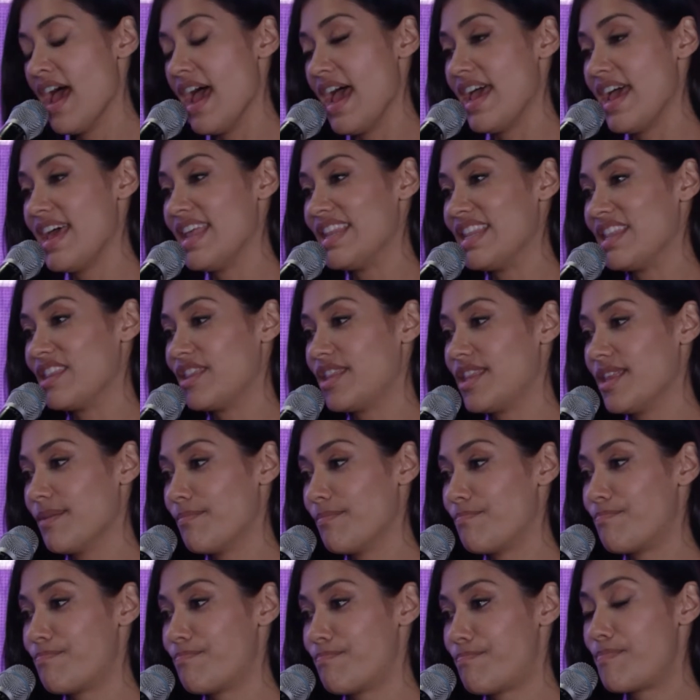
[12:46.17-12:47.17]
And the
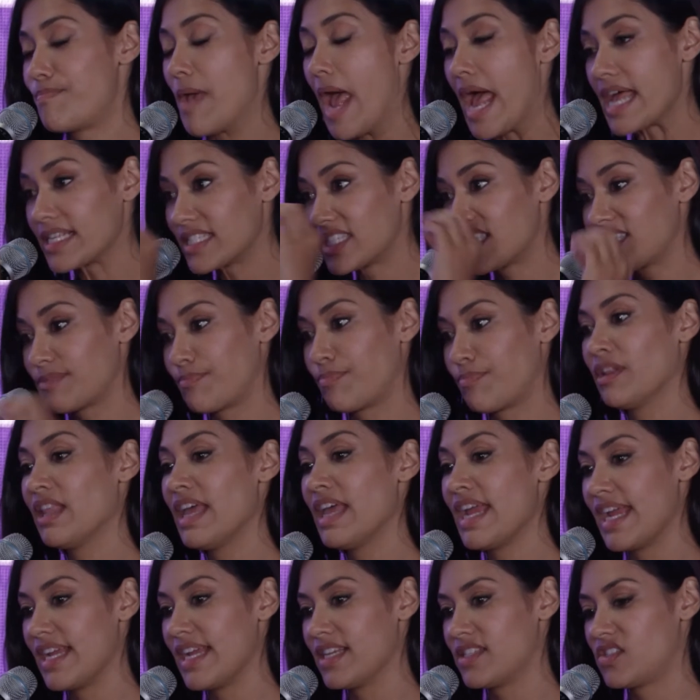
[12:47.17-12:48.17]
best
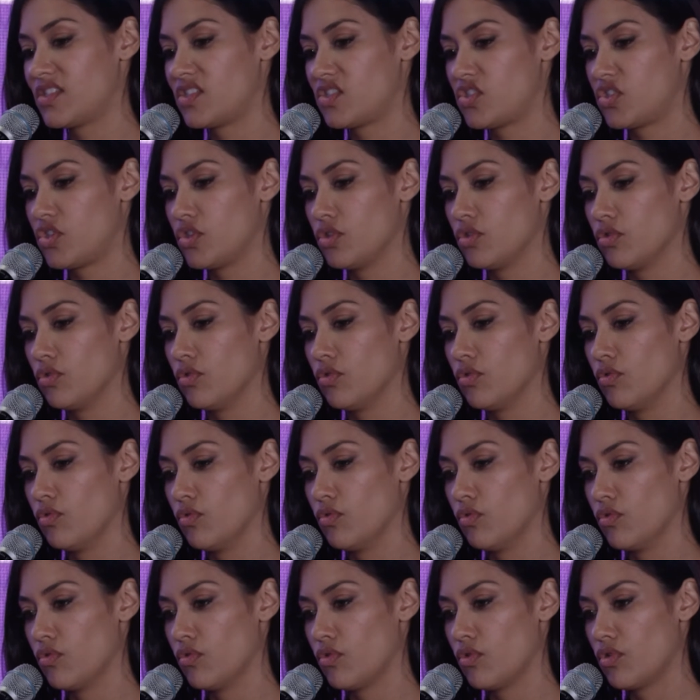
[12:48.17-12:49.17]
place
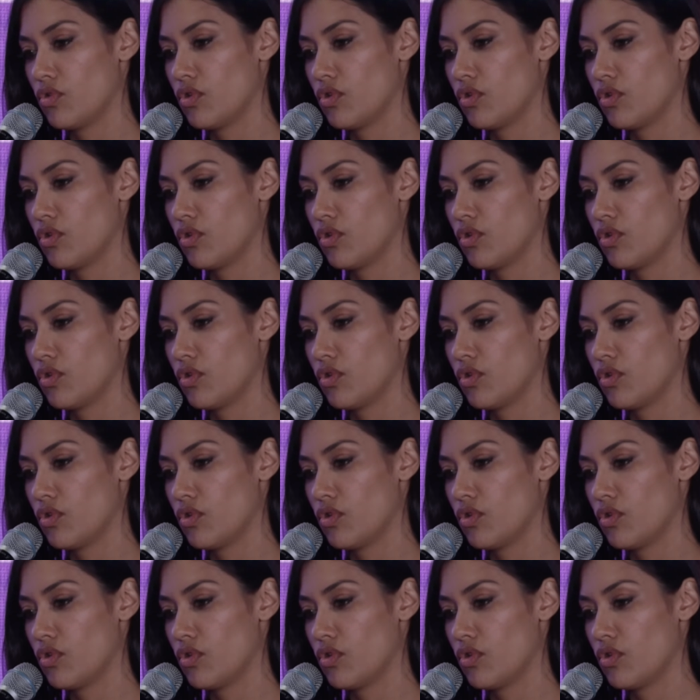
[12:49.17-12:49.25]
to